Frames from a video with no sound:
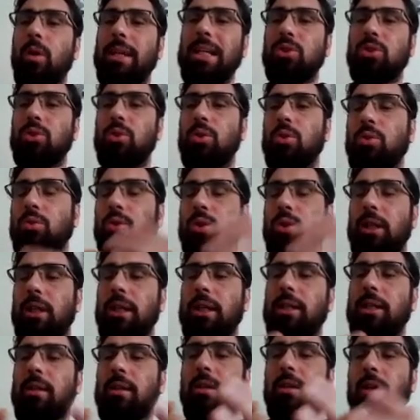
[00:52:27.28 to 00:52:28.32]
that's
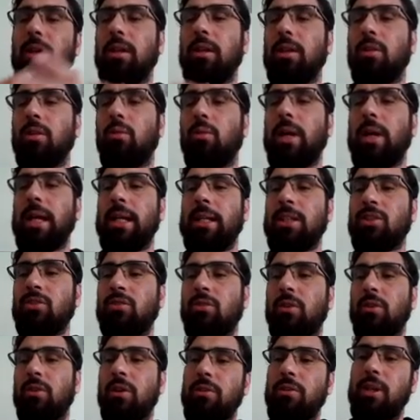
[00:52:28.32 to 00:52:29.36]
usually the
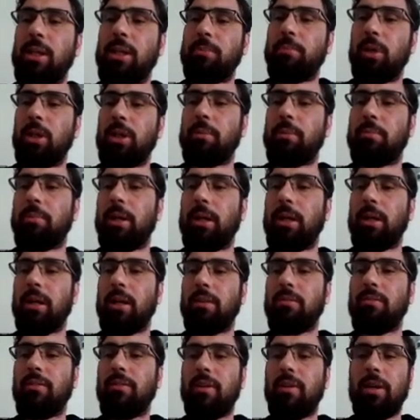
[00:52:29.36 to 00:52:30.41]
range for a 3 body
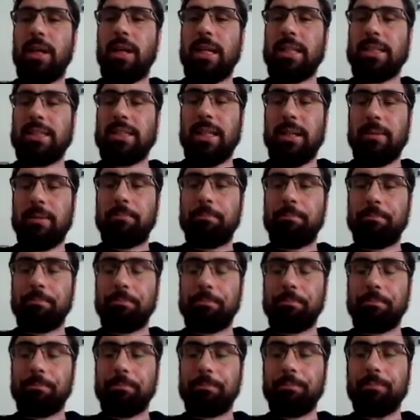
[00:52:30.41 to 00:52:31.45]
paragraph essay.
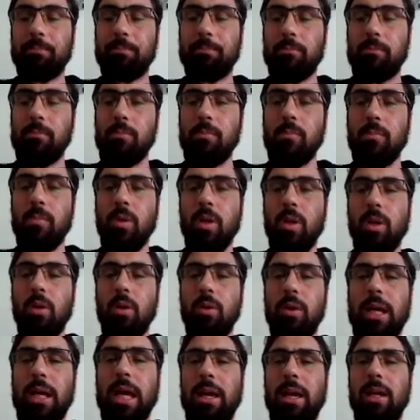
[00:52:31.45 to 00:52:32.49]

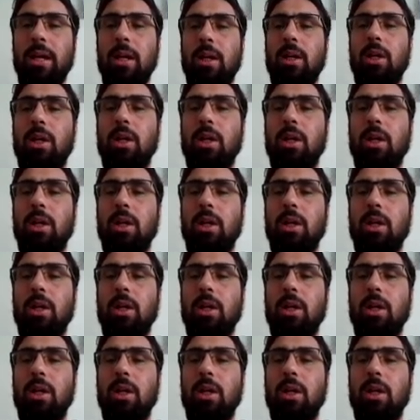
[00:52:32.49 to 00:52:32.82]
Okay,